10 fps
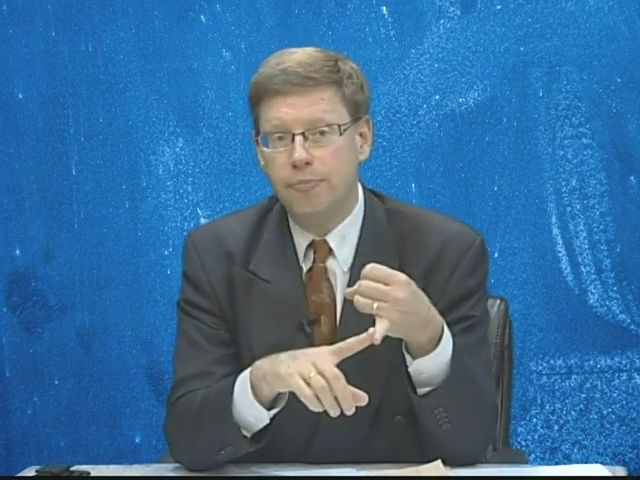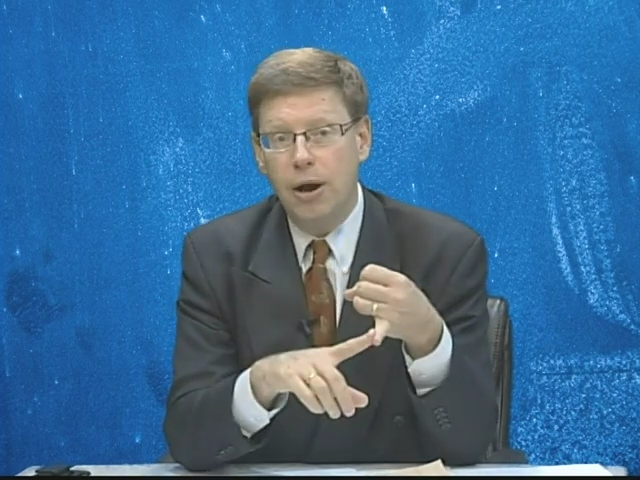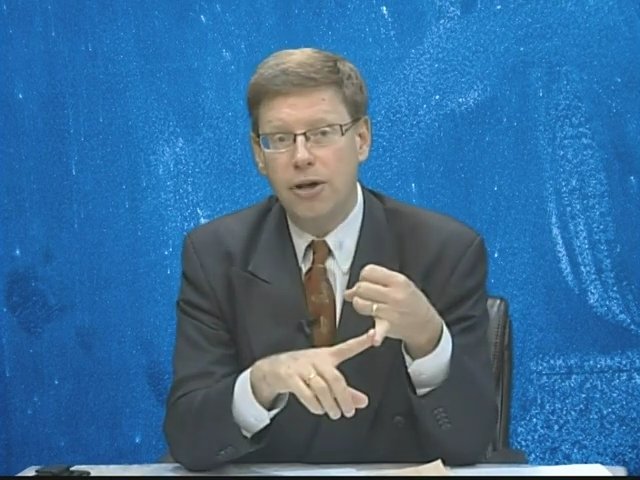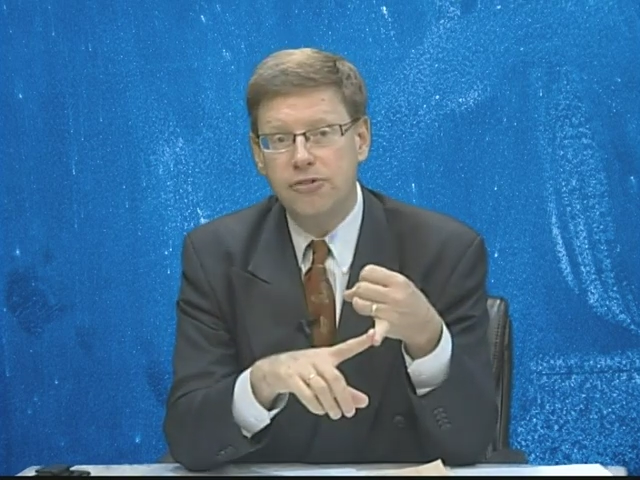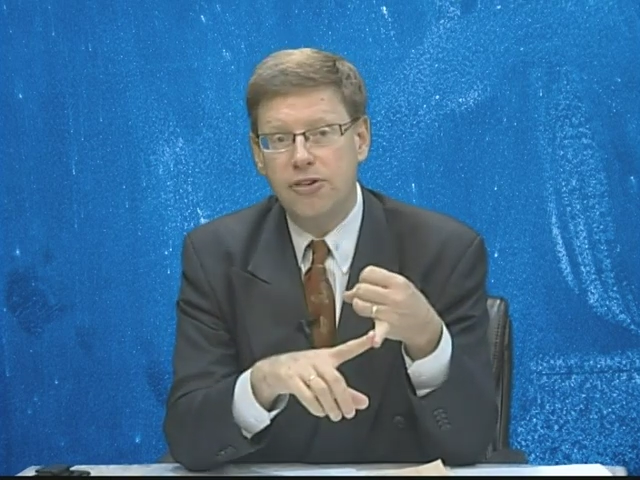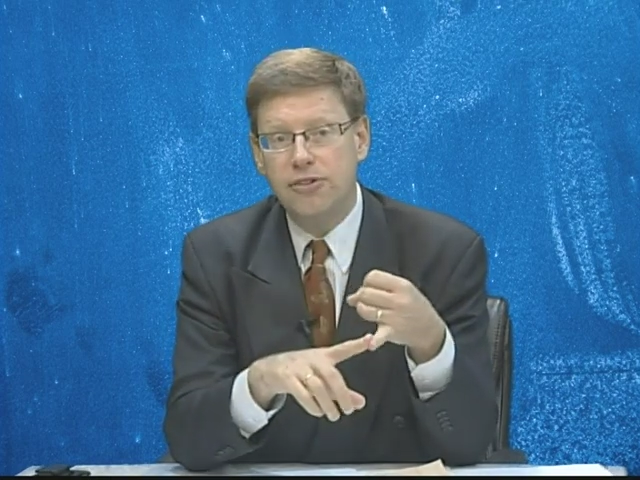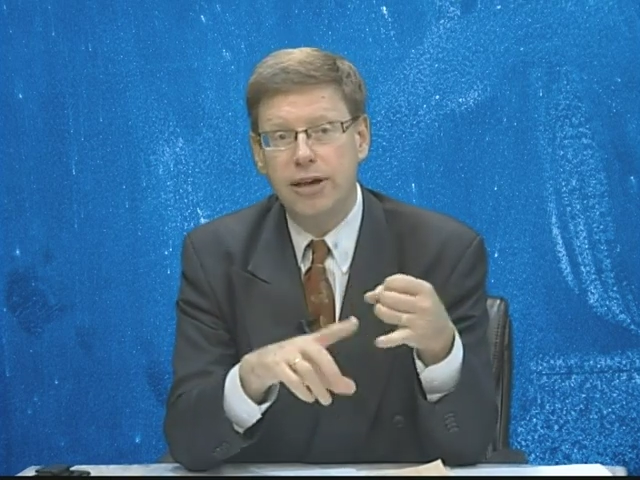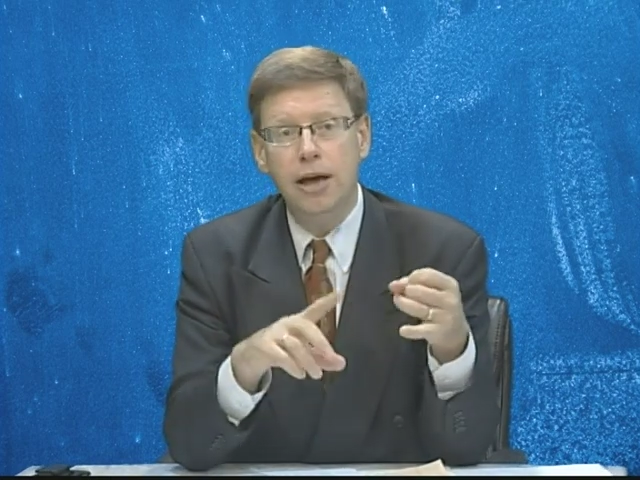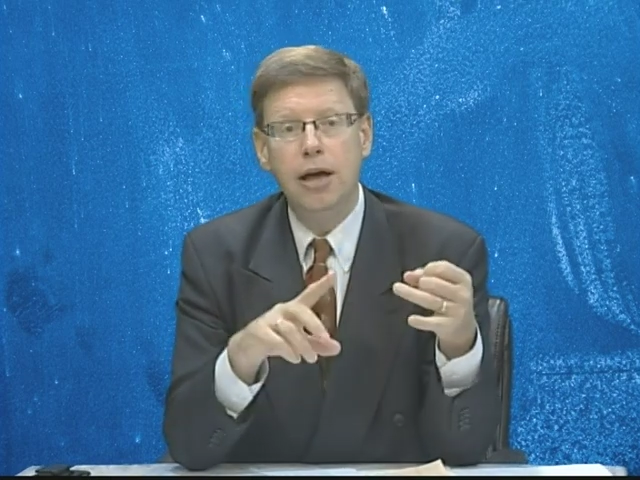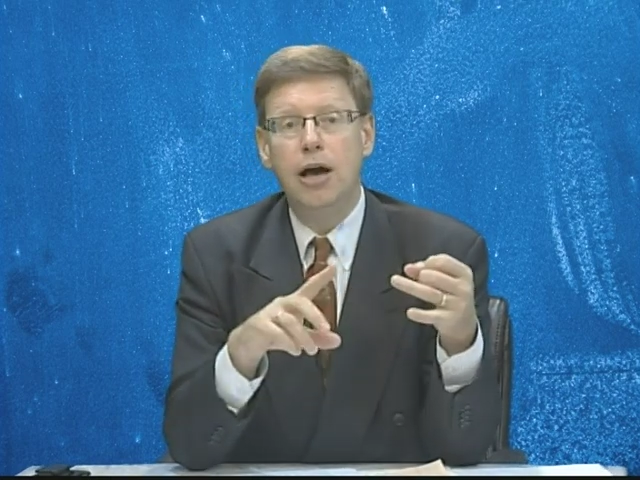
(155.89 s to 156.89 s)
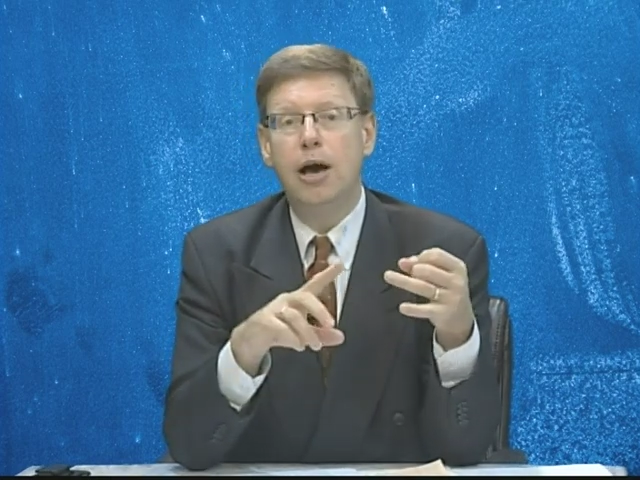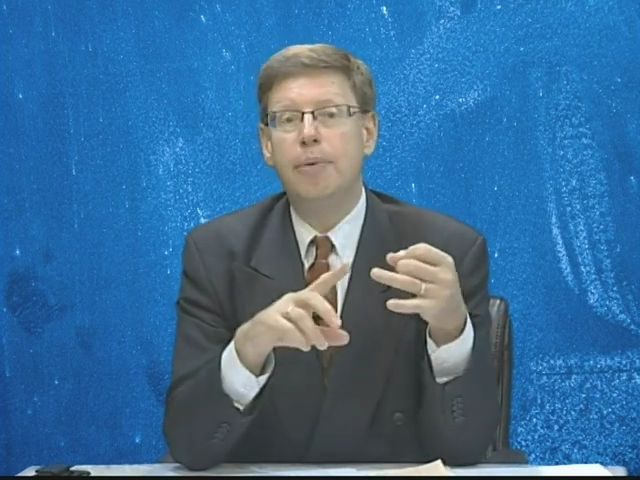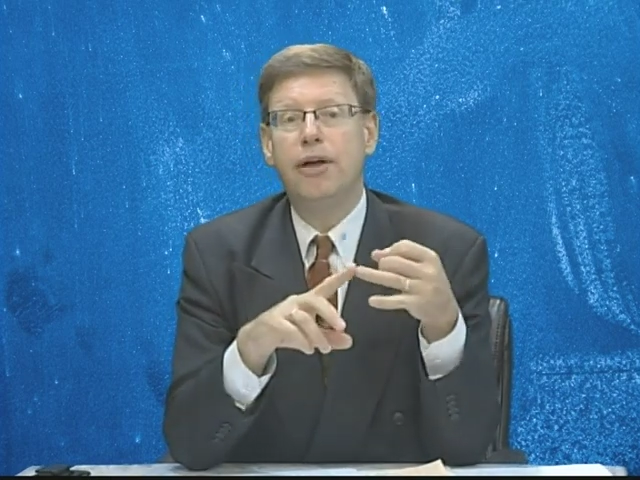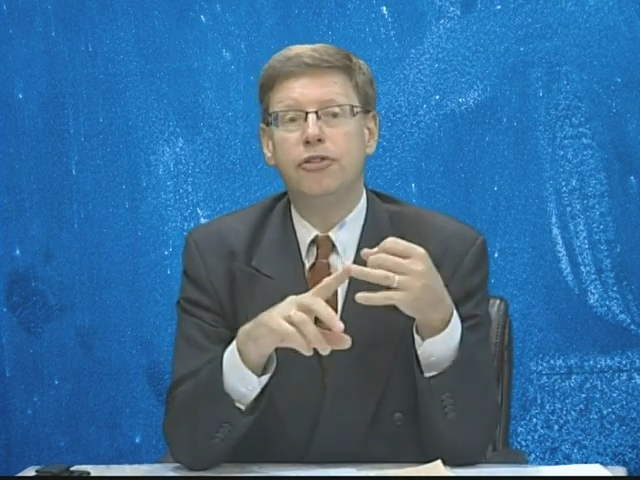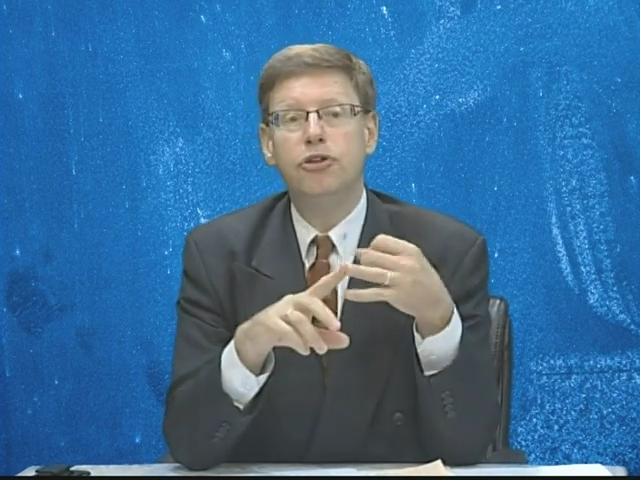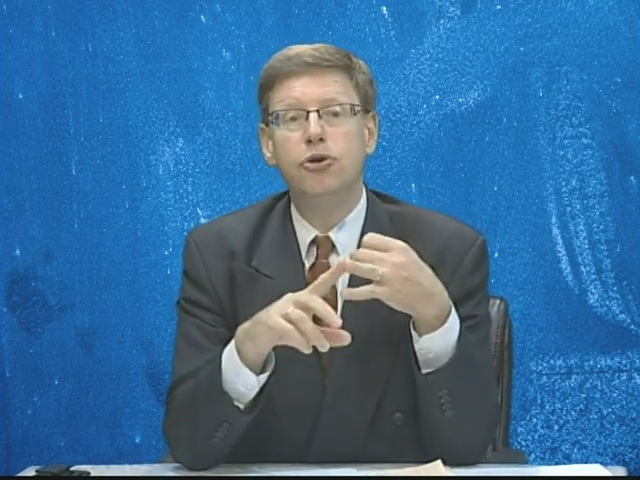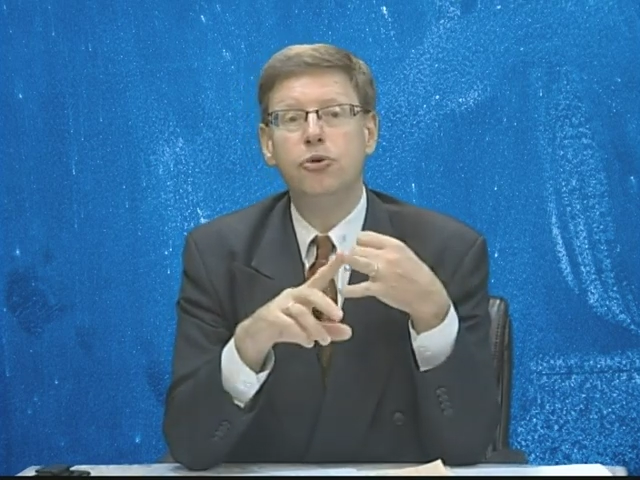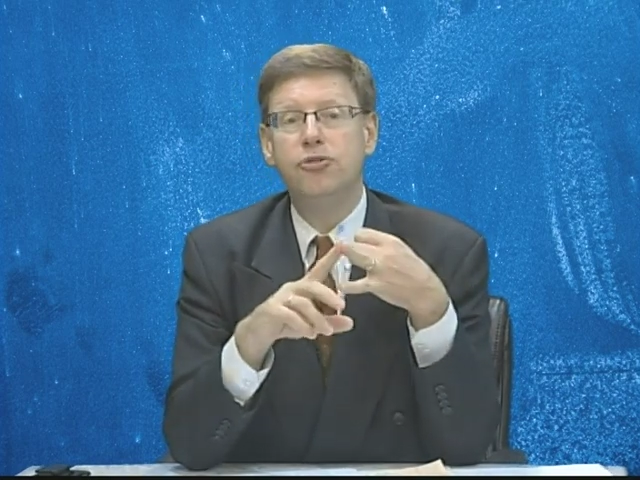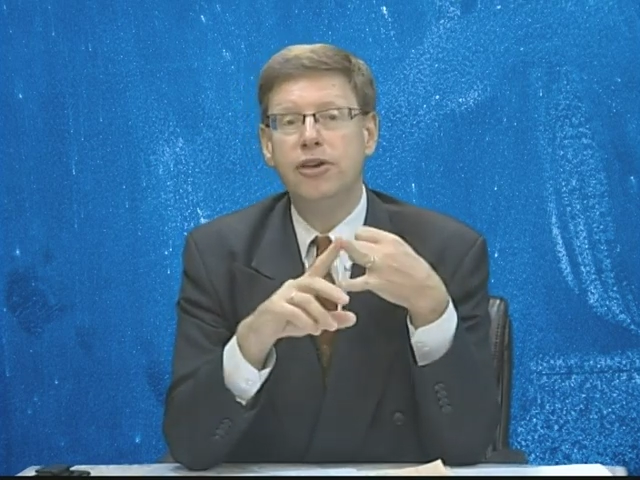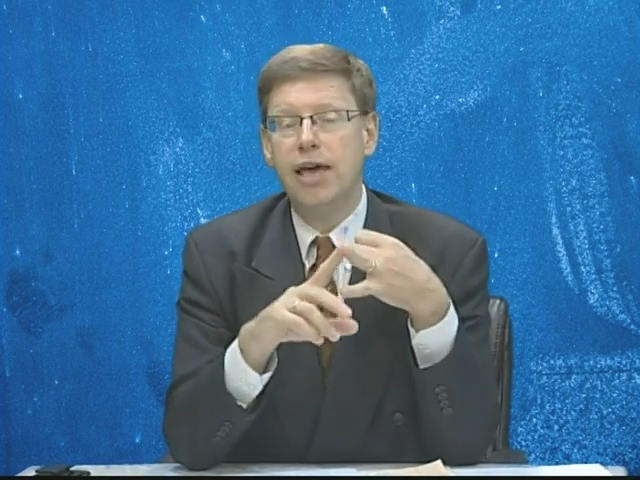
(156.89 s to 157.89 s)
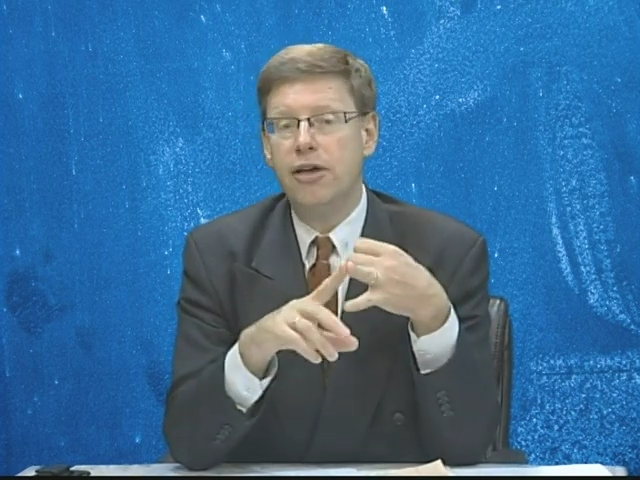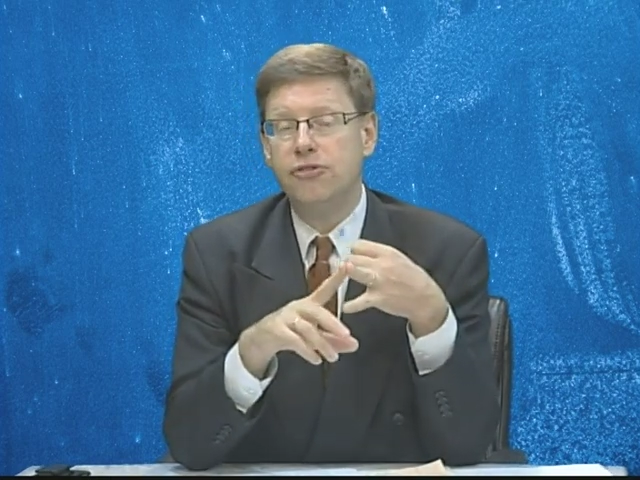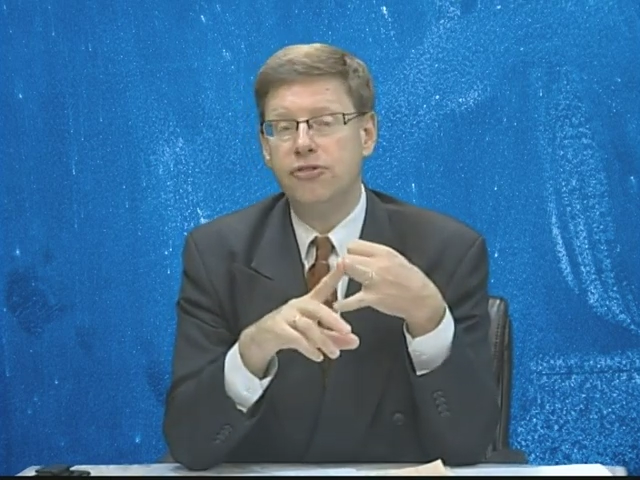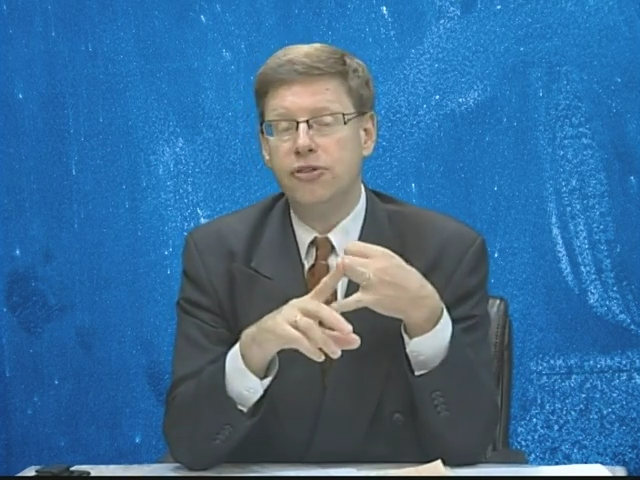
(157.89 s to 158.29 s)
processing, about the new DS